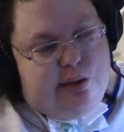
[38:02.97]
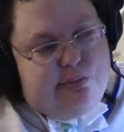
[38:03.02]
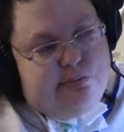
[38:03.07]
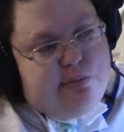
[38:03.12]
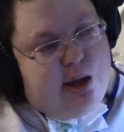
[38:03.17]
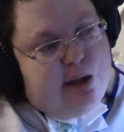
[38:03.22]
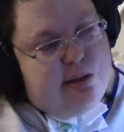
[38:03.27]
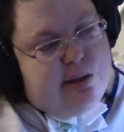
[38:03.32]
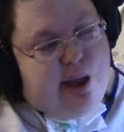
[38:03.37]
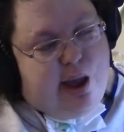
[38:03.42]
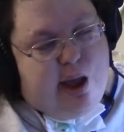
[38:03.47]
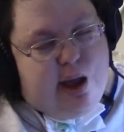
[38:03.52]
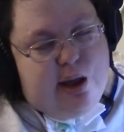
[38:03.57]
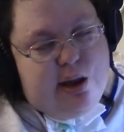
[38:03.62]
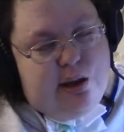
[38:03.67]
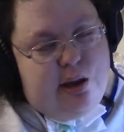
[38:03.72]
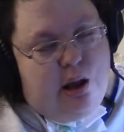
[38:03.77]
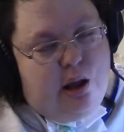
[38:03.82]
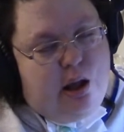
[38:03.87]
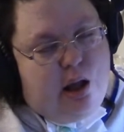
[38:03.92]
My
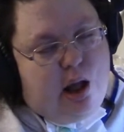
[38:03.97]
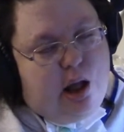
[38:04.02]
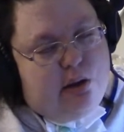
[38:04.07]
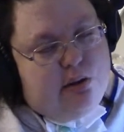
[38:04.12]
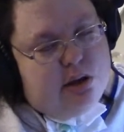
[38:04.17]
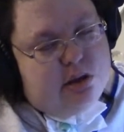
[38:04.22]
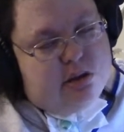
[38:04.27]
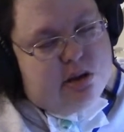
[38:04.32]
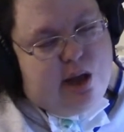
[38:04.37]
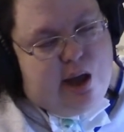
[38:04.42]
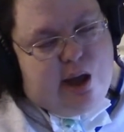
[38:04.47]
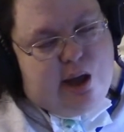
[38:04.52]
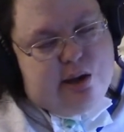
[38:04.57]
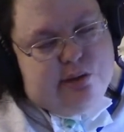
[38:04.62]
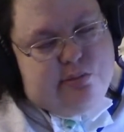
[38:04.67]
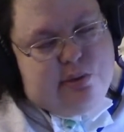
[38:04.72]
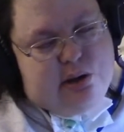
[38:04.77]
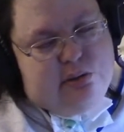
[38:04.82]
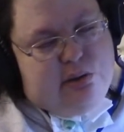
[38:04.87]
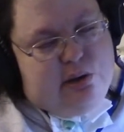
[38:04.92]
dad always had
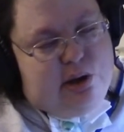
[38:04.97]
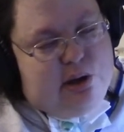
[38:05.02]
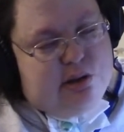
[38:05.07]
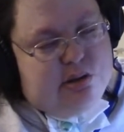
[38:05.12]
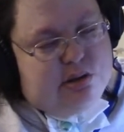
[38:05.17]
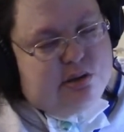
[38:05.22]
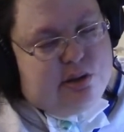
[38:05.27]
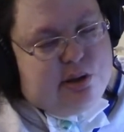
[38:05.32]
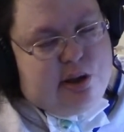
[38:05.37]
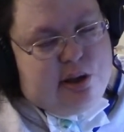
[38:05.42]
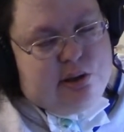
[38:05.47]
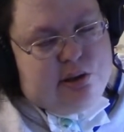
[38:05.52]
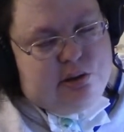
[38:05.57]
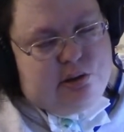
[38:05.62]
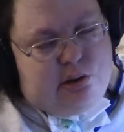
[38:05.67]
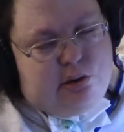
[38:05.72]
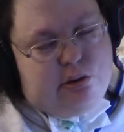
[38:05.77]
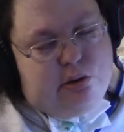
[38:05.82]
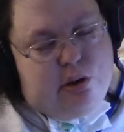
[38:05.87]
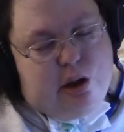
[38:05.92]
them. I think it's a
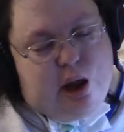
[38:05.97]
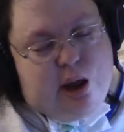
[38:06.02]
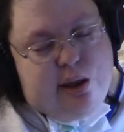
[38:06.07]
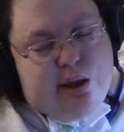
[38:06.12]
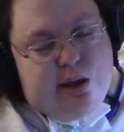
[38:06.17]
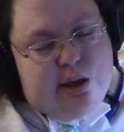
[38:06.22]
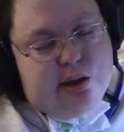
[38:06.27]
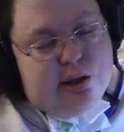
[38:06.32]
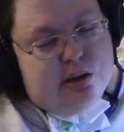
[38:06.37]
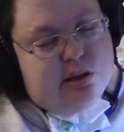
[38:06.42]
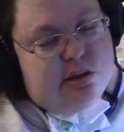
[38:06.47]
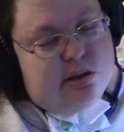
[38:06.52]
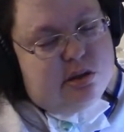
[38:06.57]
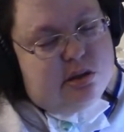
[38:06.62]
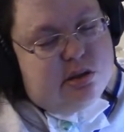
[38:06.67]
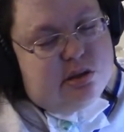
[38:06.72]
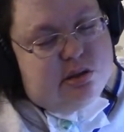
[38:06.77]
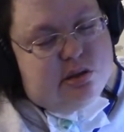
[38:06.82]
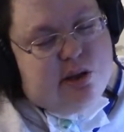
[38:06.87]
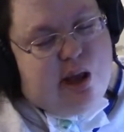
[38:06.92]
chronic
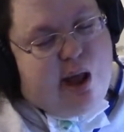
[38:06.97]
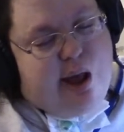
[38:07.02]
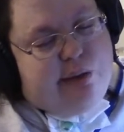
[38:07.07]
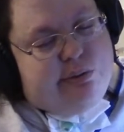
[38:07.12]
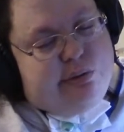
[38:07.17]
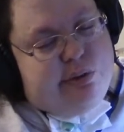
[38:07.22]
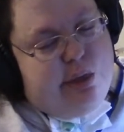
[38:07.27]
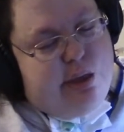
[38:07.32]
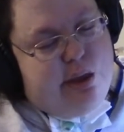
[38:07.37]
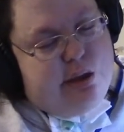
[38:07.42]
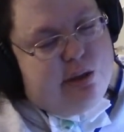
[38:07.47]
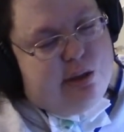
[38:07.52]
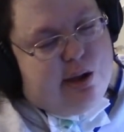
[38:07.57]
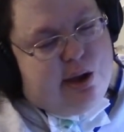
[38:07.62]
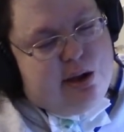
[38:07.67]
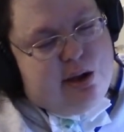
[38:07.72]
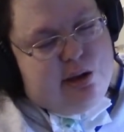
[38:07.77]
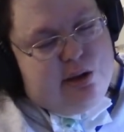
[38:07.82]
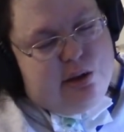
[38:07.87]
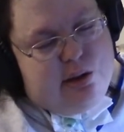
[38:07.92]
staph thing that
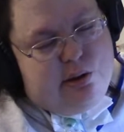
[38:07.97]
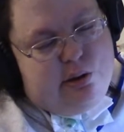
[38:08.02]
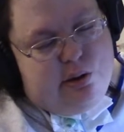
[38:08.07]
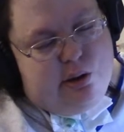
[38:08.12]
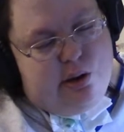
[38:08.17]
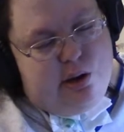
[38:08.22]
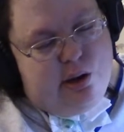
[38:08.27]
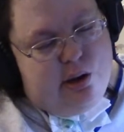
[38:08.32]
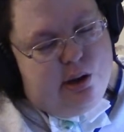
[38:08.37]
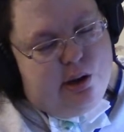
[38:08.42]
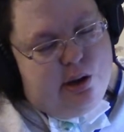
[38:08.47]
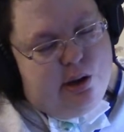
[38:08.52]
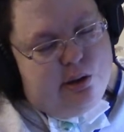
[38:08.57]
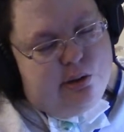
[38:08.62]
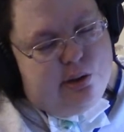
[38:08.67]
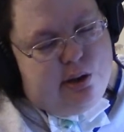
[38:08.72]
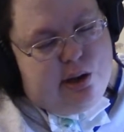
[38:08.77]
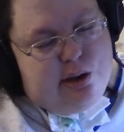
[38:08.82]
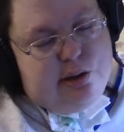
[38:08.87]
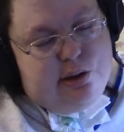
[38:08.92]
I either
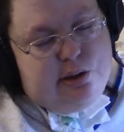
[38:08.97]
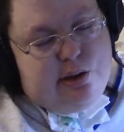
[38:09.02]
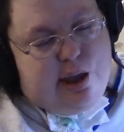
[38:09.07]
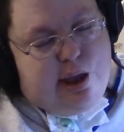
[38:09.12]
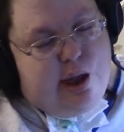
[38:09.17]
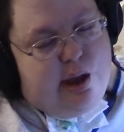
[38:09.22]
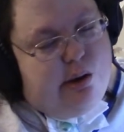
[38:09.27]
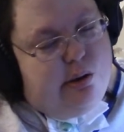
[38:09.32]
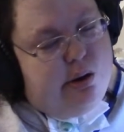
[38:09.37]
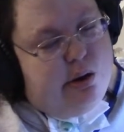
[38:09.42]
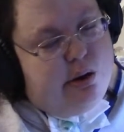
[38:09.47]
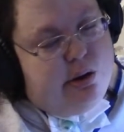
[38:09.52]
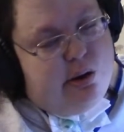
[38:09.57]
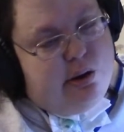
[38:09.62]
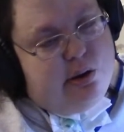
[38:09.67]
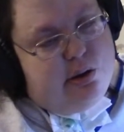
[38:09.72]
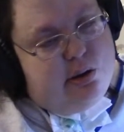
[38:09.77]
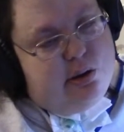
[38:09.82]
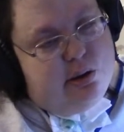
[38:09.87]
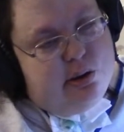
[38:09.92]

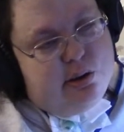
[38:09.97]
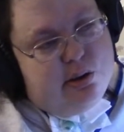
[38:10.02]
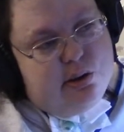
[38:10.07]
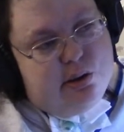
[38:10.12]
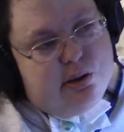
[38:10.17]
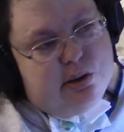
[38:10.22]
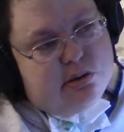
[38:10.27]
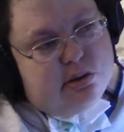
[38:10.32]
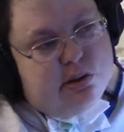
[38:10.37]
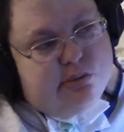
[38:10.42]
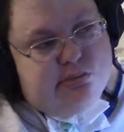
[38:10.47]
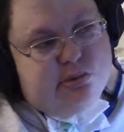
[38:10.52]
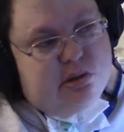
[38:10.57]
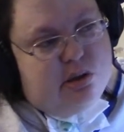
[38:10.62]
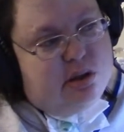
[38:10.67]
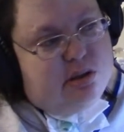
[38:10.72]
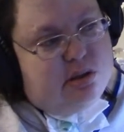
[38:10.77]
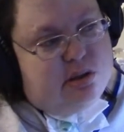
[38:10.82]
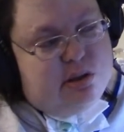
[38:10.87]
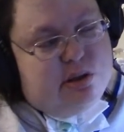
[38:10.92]
inherited some
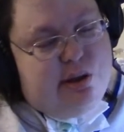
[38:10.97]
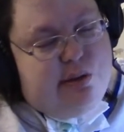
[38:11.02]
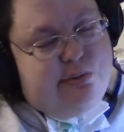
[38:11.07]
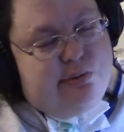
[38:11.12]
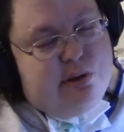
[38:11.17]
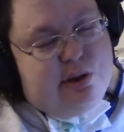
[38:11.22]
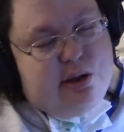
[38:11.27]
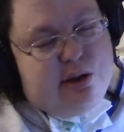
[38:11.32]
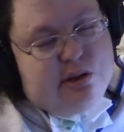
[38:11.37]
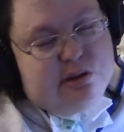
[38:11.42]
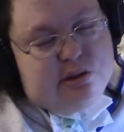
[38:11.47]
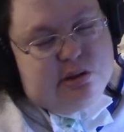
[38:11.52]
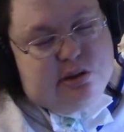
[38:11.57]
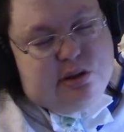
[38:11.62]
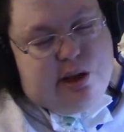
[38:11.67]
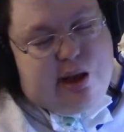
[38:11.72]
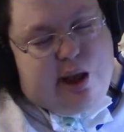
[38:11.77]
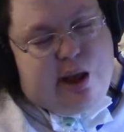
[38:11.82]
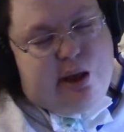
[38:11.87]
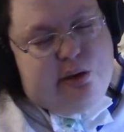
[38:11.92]
sensitivity to
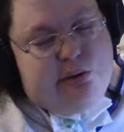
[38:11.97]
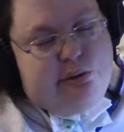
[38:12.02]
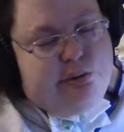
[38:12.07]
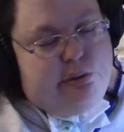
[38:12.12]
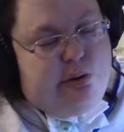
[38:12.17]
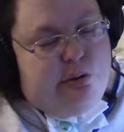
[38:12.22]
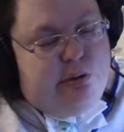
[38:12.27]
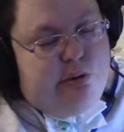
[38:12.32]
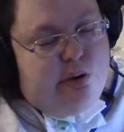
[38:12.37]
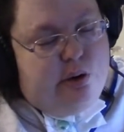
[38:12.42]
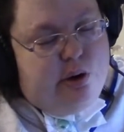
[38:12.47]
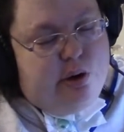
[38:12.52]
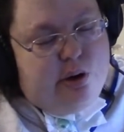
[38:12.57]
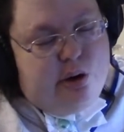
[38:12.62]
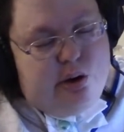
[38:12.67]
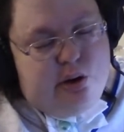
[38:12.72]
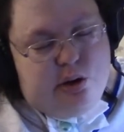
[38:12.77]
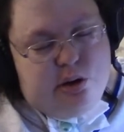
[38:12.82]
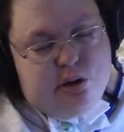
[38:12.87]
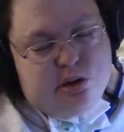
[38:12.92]
staph
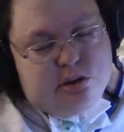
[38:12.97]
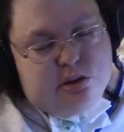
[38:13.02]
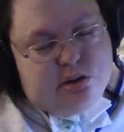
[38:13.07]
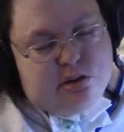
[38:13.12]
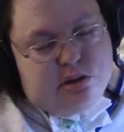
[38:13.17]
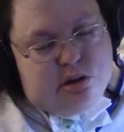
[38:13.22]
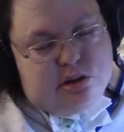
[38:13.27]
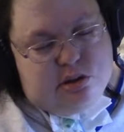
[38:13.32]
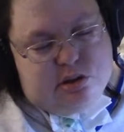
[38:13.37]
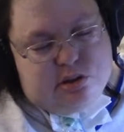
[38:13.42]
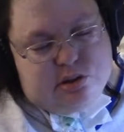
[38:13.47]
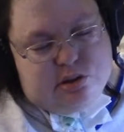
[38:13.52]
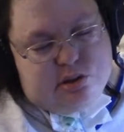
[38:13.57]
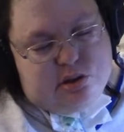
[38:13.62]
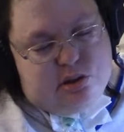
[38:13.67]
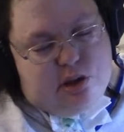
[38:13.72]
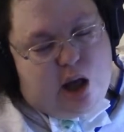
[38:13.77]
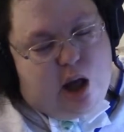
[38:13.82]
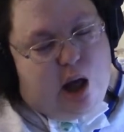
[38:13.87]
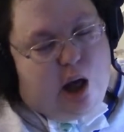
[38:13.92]
or just
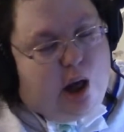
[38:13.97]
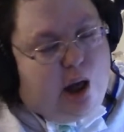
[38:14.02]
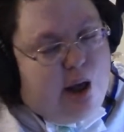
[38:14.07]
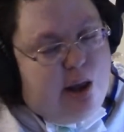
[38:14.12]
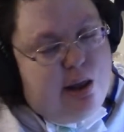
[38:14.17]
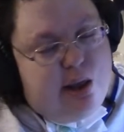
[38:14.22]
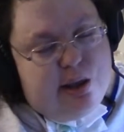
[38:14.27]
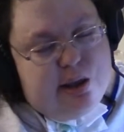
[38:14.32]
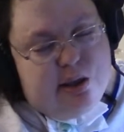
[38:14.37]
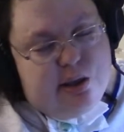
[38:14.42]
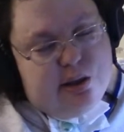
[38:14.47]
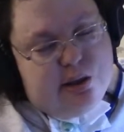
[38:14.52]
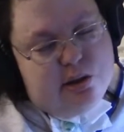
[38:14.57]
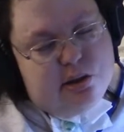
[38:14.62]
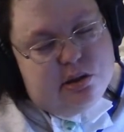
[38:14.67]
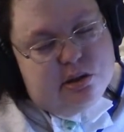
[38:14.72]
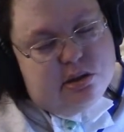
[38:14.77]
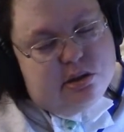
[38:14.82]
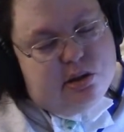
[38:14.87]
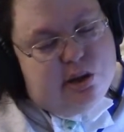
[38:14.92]
caught it
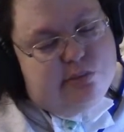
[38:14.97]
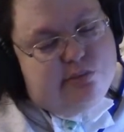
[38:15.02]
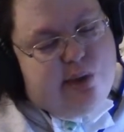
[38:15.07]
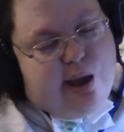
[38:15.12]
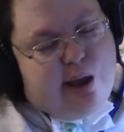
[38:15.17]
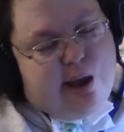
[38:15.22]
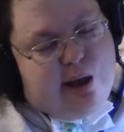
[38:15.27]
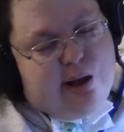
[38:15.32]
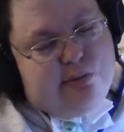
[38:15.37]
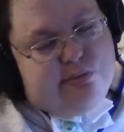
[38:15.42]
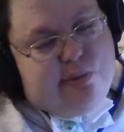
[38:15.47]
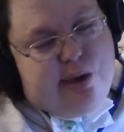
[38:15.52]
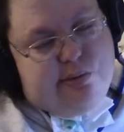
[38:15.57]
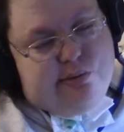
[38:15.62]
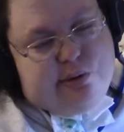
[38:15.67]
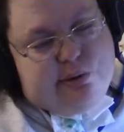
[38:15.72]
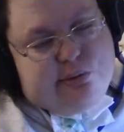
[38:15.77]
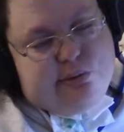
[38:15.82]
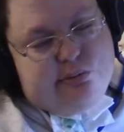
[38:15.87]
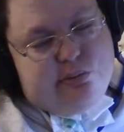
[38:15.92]
somehow,
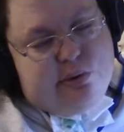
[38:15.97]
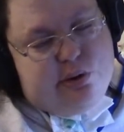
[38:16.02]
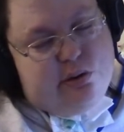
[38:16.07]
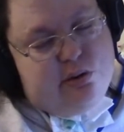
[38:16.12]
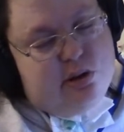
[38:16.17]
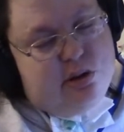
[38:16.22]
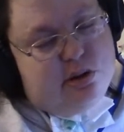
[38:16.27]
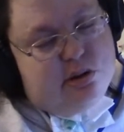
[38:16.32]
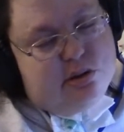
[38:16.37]
maybe from doing